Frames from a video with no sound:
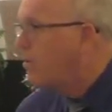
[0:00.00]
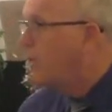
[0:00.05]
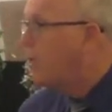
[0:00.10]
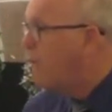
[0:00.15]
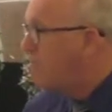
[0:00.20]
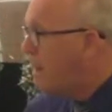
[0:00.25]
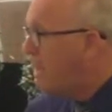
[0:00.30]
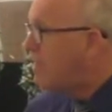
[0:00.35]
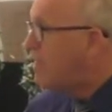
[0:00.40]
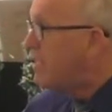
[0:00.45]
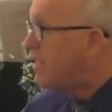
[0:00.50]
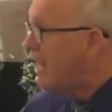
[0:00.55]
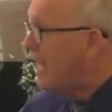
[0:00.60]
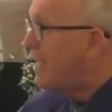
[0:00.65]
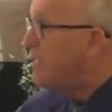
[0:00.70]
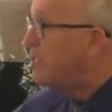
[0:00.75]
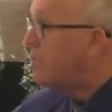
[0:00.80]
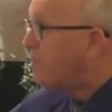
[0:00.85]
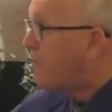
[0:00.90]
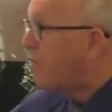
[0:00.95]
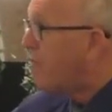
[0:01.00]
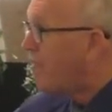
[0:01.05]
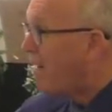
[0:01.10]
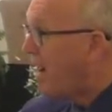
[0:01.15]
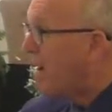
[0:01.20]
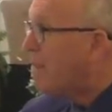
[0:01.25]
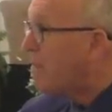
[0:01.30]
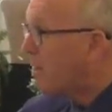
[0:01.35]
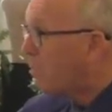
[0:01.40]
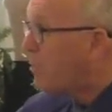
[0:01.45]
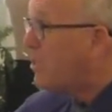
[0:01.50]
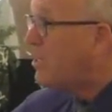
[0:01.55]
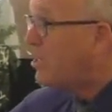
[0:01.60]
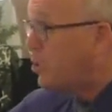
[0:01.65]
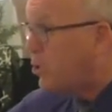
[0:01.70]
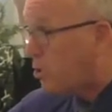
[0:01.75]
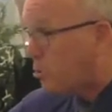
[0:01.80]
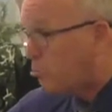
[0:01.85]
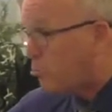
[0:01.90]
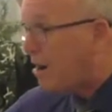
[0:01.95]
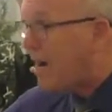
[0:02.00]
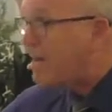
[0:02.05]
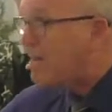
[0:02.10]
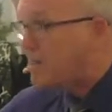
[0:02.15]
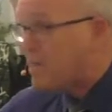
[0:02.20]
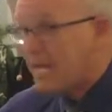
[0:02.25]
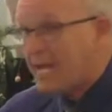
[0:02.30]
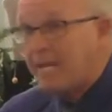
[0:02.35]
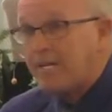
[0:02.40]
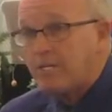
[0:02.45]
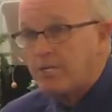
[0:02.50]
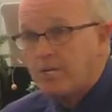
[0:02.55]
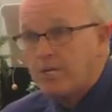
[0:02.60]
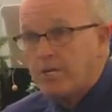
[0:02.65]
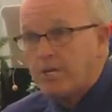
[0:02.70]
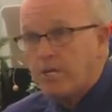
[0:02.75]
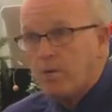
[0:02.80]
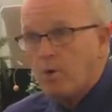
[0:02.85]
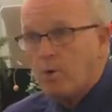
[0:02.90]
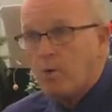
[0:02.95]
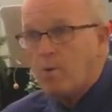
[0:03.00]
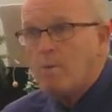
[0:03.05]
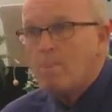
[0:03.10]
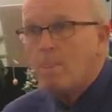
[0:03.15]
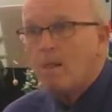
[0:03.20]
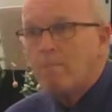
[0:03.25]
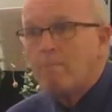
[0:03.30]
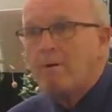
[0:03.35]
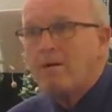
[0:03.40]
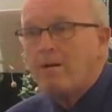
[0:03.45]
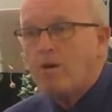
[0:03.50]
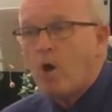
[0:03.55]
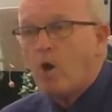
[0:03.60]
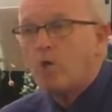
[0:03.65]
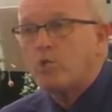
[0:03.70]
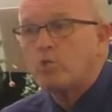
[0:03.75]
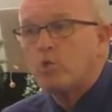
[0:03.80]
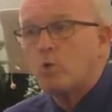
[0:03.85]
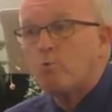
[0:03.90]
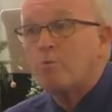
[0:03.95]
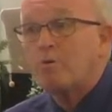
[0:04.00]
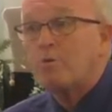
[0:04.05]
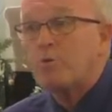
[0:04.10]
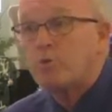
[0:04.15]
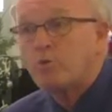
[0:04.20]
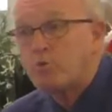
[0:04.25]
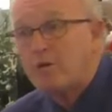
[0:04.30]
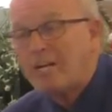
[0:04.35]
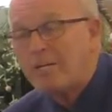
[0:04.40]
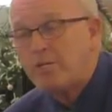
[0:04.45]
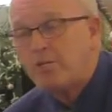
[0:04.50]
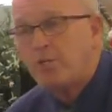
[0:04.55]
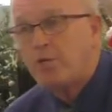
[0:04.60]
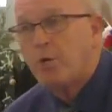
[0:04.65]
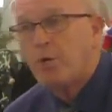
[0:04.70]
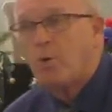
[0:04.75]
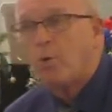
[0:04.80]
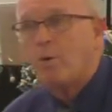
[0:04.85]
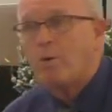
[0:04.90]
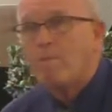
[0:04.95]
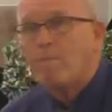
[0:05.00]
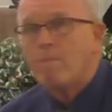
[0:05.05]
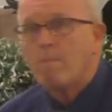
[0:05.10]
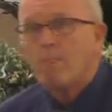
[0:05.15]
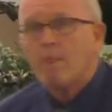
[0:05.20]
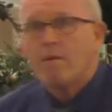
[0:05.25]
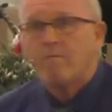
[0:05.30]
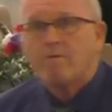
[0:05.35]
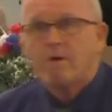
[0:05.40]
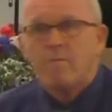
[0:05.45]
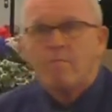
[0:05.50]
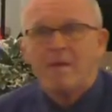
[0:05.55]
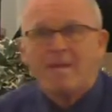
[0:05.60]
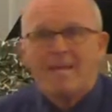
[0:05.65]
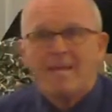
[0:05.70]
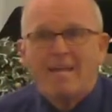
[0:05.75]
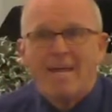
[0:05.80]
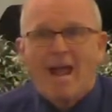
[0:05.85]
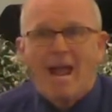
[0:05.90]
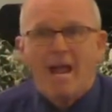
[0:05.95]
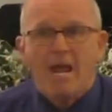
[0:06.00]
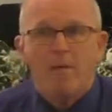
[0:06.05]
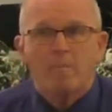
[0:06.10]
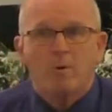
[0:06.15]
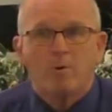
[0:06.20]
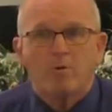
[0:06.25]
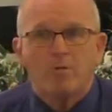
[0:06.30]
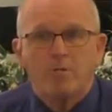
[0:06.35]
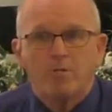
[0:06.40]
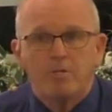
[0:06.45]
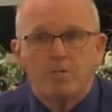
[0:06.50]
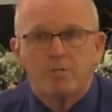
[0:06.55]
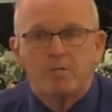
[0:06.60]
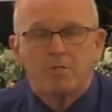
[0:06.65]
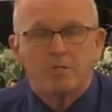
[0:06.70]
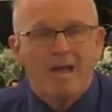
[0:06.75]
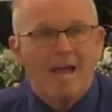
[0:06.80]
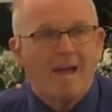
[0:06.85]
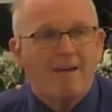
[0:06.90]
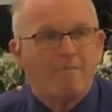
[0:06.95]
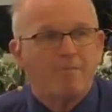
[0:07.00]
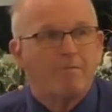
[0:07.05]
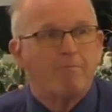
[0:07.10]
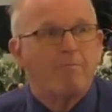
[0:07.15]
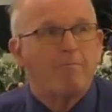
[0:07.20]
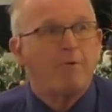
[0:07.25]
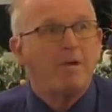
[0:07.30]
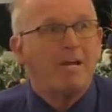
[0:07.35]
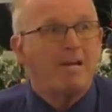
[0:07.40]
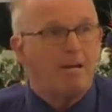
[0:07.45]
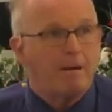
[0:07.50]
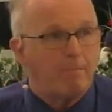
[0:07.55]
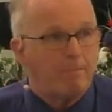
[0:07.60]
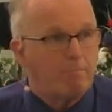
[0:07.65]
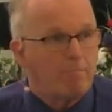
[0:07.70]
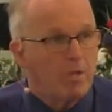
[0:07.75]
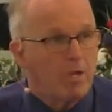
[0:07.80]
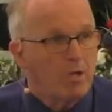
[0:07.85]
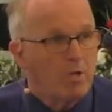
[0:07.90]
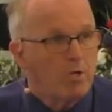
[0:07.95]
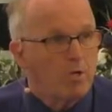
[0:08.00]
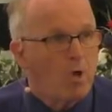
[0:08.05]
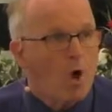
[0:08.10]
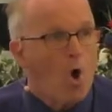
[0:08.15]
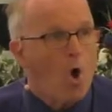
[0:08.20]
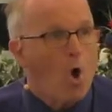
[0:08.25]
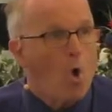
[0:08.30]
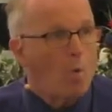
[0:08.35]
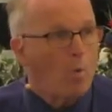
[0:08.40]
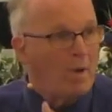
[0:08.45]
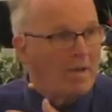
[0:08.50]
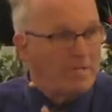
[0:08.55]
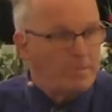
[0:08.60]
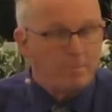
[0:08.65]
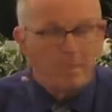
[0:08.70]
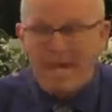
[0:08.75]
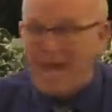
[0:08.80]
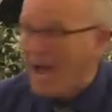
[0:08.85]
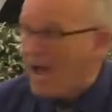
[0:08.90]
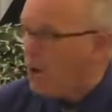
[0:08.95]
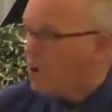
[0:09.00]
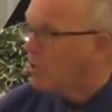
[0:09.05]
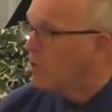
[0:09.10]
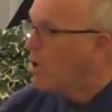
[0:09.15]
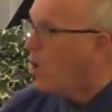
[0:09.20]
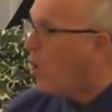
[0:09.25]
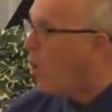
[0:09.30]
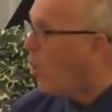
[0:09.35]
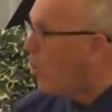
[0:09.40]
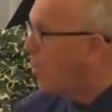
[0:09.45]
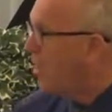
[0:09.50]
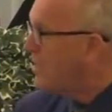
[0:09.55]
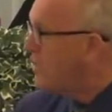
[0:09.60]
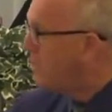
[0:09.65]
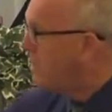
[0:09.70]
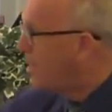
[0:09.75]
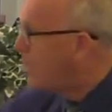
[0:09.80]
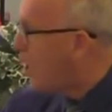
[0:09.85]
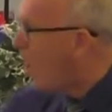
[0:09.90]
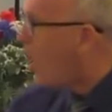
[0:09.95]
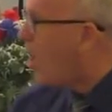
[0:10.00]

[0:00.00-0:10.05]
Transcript: meet the needs of your family, which is the right thing to do. But it also restricts you from being able to just have the freedom to always be out and always be gone